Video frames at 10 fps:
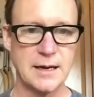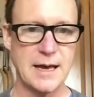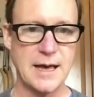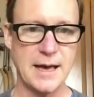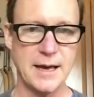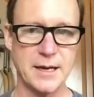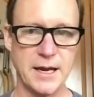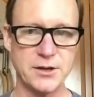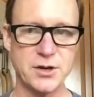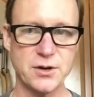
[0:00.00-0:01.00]
And
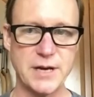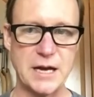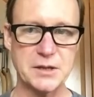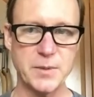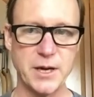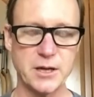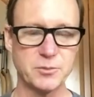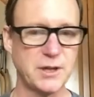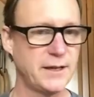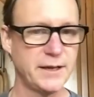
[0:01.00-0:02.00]
it turned out to be a
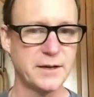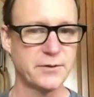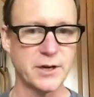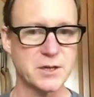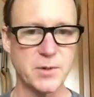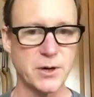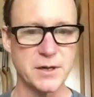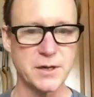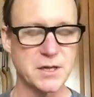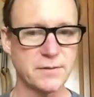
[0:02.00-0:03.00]
completely different experience
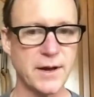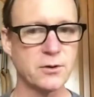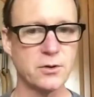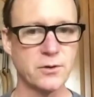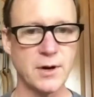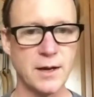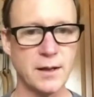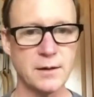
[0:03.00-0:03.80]
than Vancouver Island.